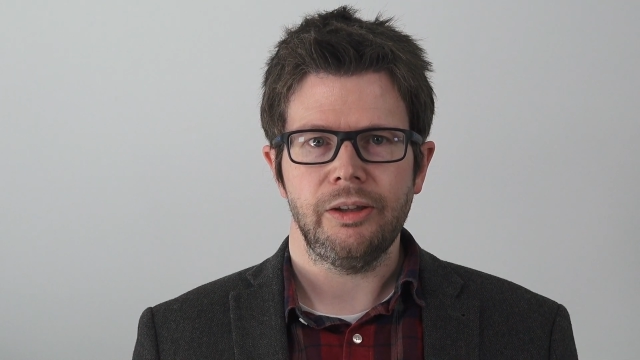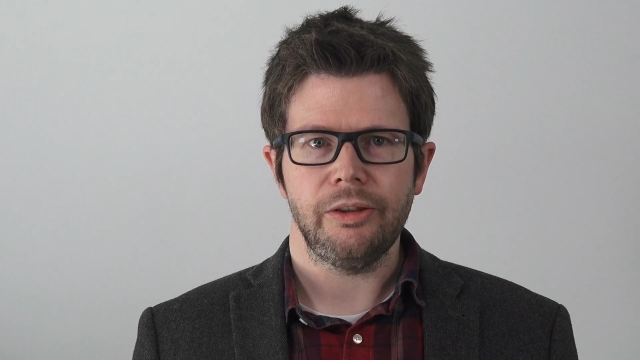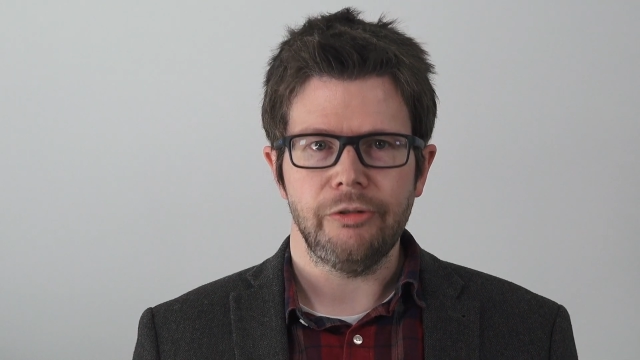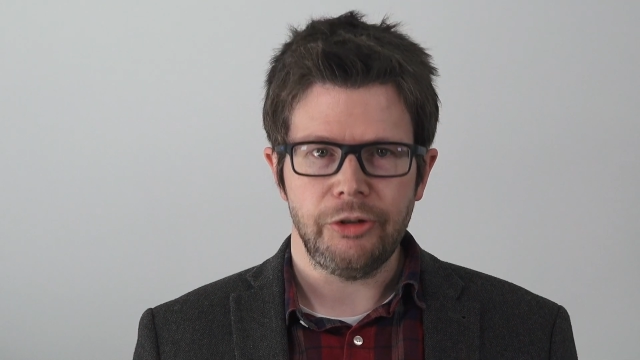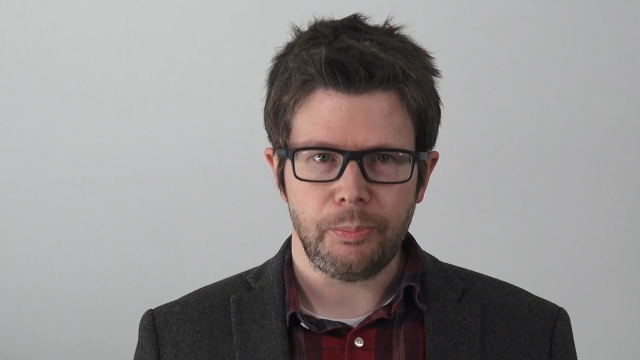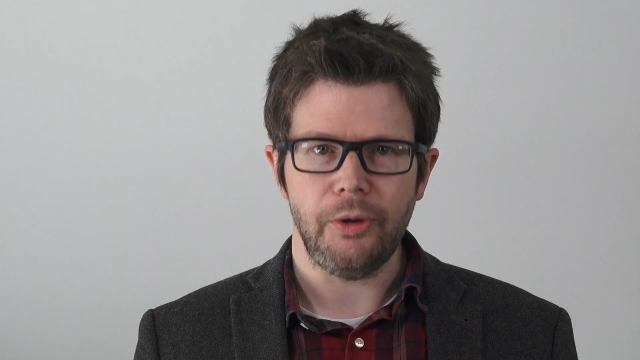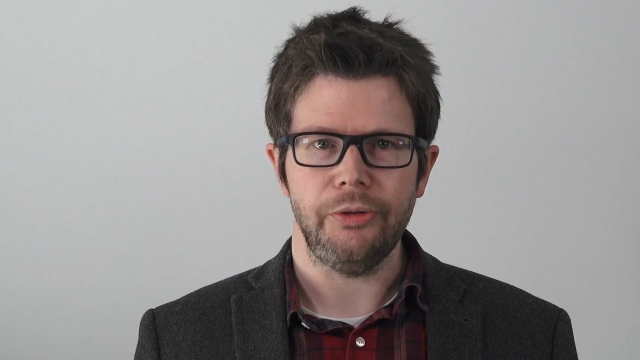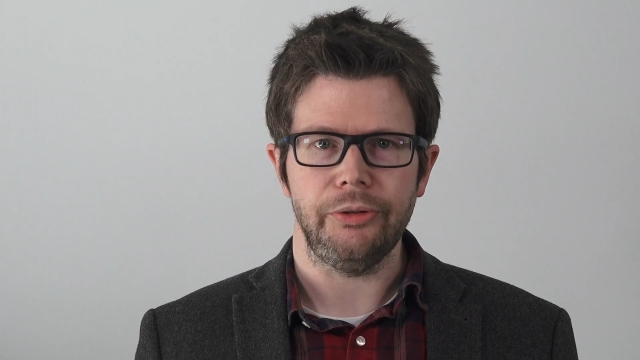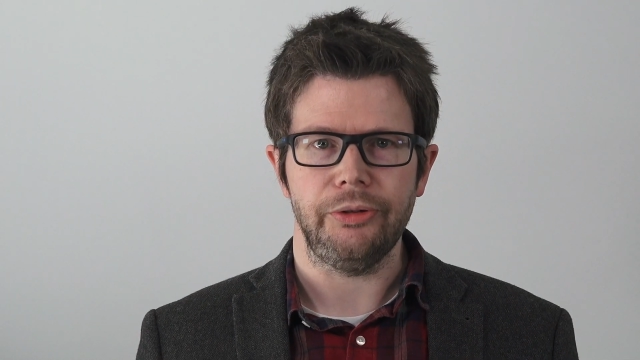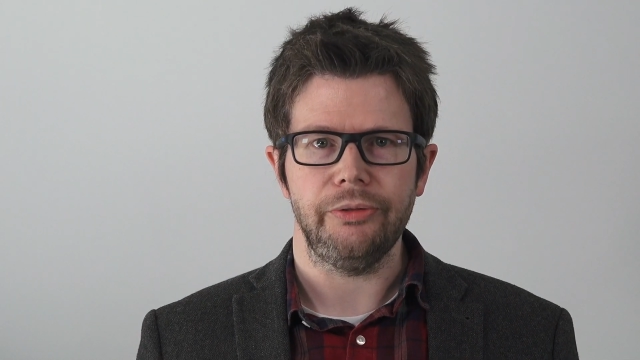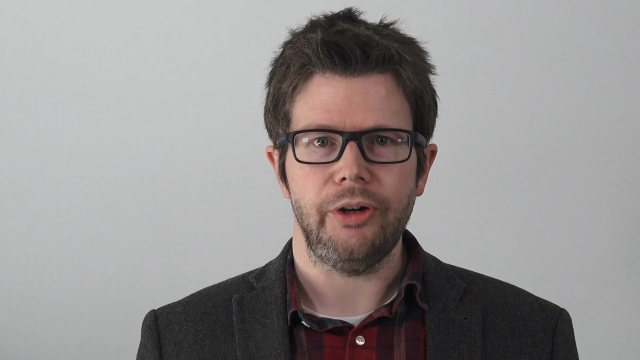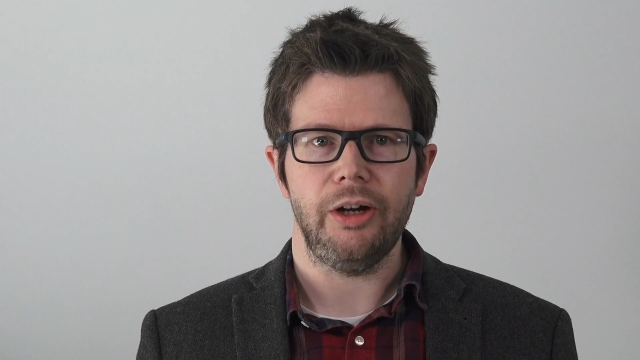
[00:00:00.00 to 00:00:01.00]
The
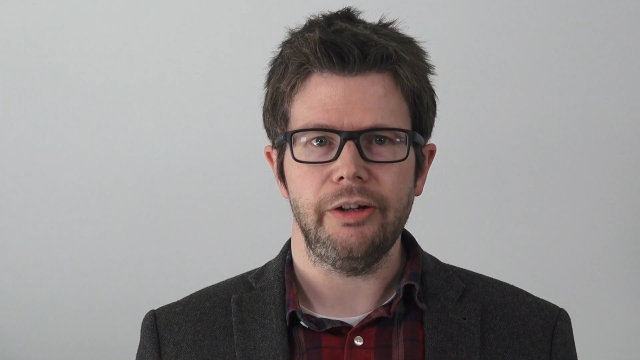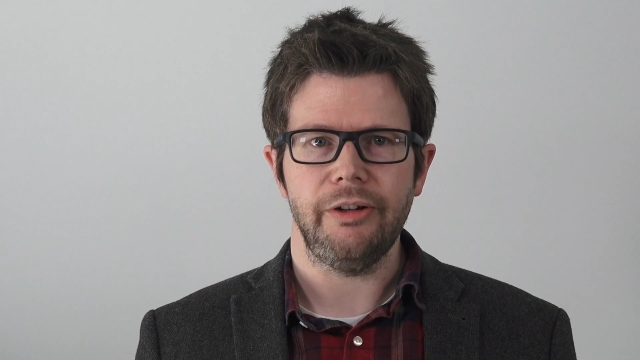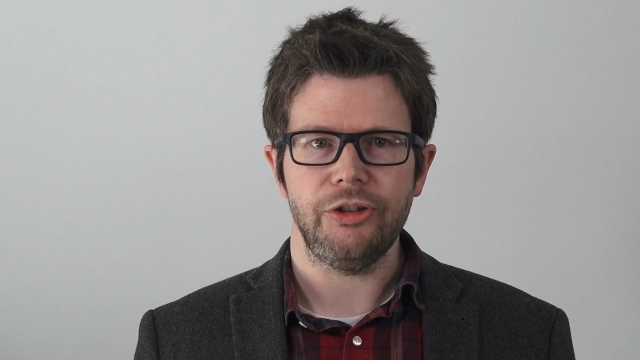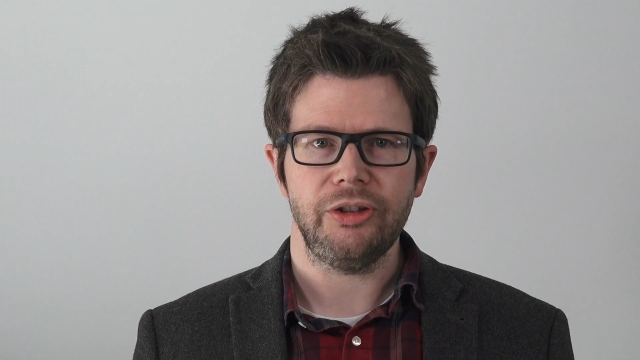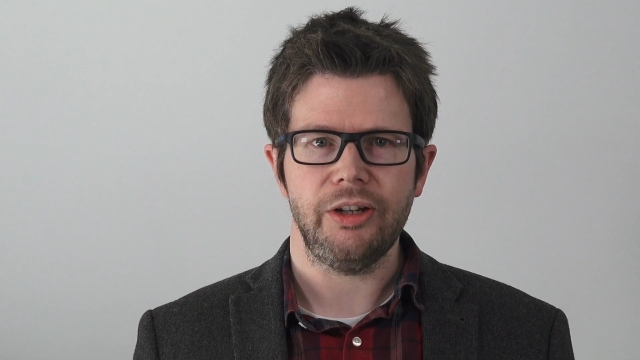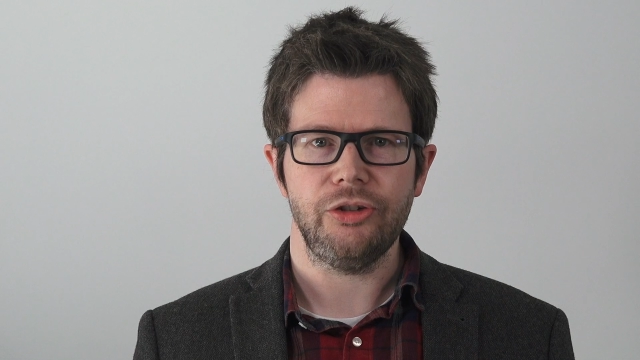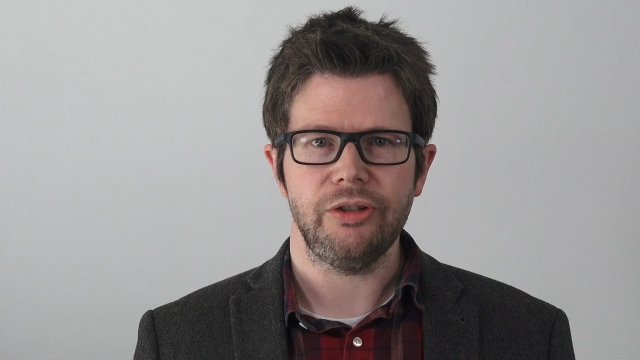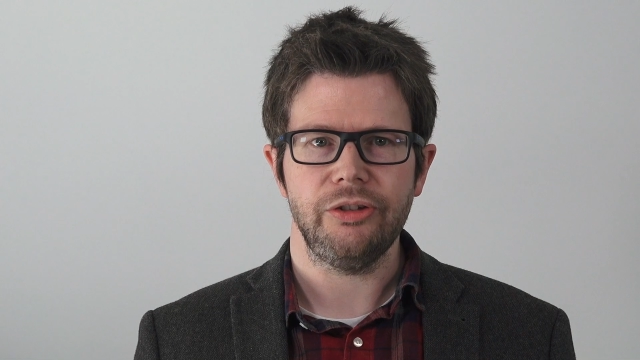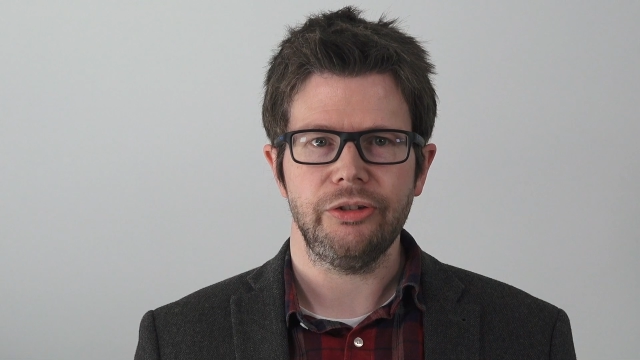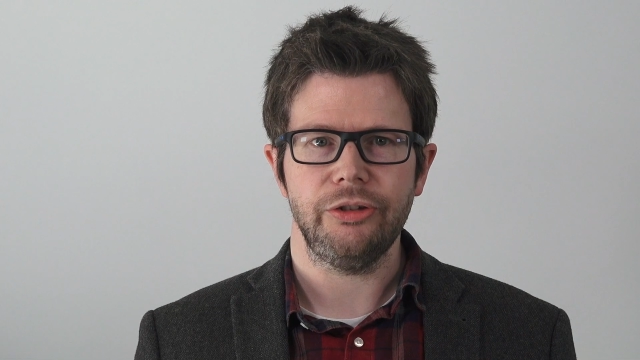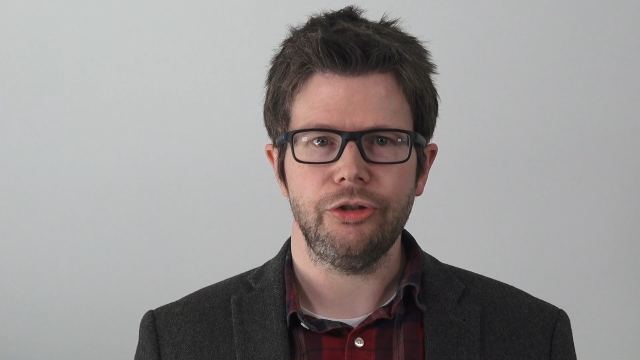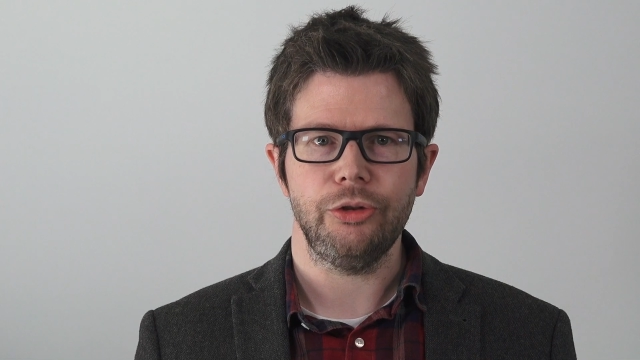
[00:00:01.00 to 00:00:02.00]
response of higher education
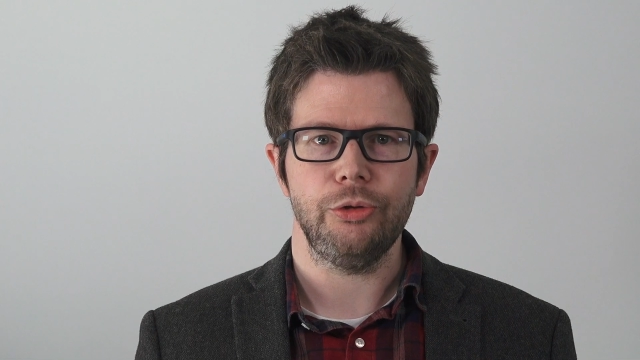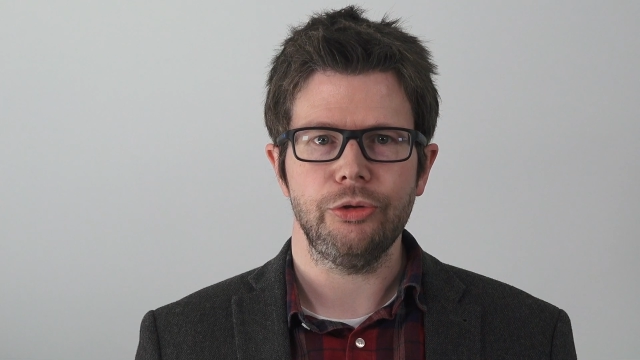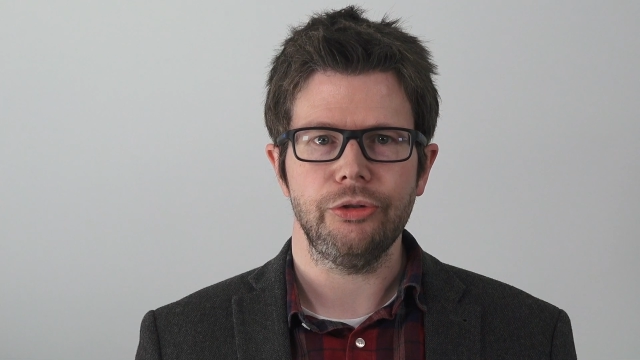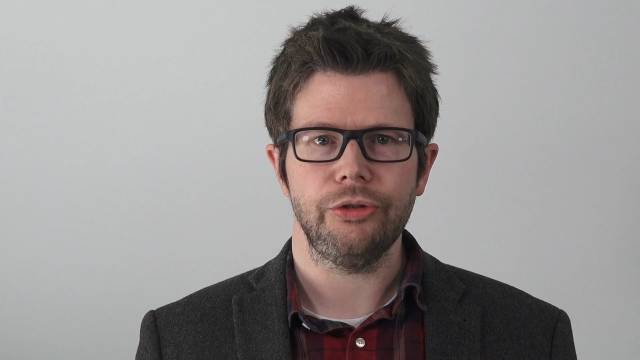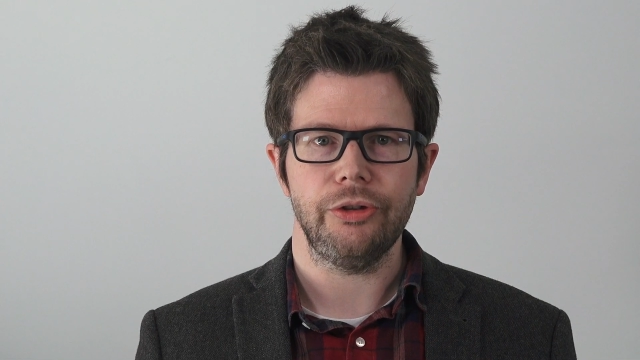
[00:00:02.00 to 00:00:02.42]
institutions